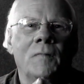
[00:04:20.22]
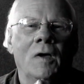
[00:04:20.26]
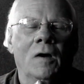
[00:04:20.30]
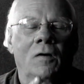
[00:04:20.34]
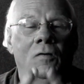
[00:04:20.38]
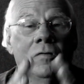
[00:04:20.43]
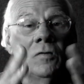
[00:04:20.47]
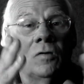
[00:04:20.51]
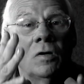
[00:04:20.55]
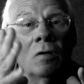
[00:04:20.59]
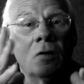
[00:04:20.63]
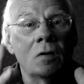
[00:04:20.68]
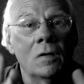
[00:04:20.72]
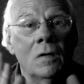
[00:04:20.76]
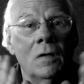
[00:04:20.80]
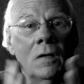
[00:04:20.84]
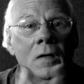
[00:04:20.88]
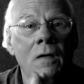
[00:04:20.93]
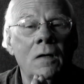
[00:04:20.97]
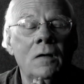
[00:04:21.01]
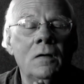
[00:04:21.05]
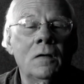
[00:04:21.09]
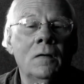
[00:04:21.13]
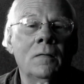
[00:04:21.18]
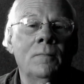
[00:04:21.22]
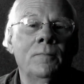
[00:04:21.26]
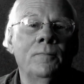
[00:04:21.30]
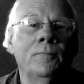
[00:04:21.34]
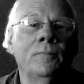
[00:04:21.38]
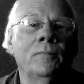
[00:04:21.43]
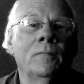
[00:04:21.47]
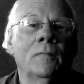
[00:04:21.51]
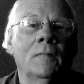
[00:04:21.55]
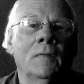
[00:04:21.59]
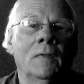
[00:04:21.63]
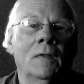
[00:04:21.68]
articulate it
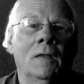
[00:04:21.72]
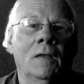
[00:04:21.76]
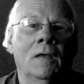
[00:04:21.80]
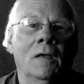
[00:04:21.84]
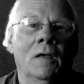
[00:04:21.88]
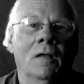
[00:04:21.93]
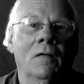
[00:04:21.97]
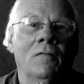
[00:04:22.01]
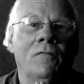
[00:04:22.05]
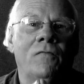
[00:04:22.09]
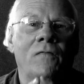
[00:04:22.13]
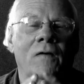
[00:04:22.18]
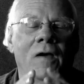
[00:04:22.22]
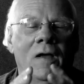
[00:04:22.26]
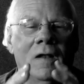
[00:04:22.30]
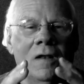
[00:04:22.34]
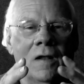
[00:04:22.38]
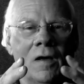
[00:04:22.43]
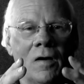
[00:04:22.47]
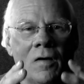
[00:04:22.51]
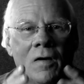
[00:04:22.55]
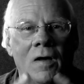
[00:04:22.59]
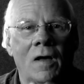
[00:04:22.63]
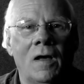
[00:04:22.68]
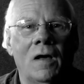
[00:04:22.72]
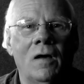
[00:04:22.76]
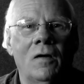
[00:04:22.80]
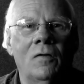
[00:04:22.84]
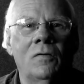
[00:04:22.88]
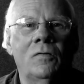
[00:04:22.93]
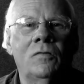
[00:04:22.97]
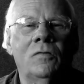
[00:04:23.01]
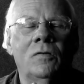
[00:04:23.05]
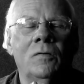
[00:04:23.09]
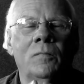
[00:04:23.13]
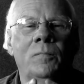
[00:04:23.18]
and find out
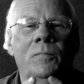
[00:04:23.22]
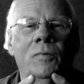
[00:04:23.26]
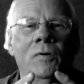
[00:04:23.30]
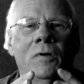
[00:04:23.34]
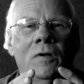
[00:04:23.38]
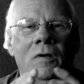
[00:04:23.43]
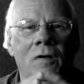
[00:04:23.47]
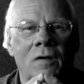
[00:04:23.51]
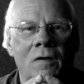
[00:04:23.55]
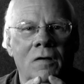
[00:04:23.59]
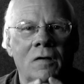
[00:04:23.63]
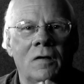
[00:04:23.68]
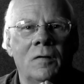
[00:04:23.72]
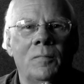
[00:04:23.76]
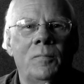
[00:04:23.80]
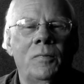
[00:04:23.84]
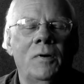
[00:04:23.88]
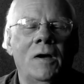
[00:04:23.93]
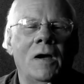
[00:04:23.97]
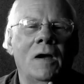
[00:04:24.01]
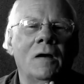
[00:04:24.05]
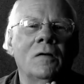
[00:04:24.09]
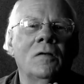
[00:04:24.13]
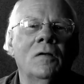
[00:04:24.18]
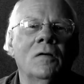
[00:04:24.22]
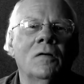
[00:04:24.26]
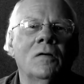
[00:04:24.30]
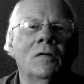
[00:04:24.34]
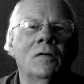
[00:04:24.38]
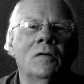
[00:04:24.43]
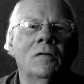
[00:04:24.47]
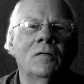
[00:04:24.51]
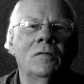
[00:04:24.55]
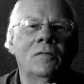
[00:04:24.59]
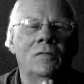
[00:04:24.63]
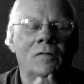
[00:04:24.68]
how to put it into
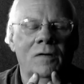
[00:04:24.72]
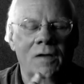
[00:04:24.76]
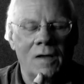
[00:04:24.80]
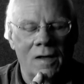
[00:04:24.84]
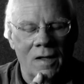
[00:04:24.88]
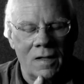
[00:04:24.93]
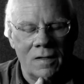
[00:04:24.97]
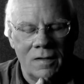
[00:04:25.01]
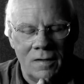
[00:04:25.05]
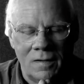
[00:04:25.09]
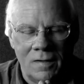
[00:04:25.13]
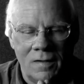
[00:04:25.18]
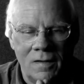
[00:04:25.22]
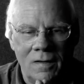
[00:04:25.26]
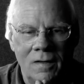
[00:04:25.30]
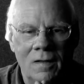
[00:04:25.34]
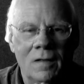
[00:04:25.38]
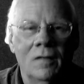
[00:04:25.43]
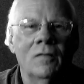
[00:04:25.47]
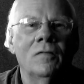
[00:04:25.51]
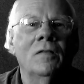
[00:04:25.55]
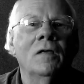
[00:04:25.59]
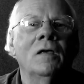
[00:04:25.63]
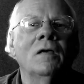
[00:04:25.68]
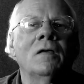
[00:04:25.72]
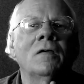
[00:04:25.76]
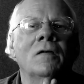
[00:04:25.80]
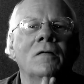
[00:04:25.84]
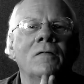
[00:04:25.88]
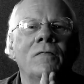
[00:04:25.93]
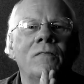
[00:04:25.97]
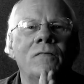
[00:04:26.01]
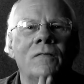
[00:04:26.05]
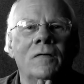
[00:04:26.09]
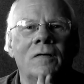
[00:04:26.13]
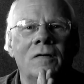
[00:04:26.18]
practical reality. Thank
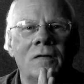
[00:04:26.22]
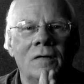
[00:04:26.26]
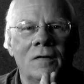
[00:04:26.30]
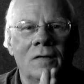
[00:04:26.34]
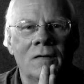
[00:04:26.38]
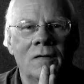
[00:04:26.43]
you for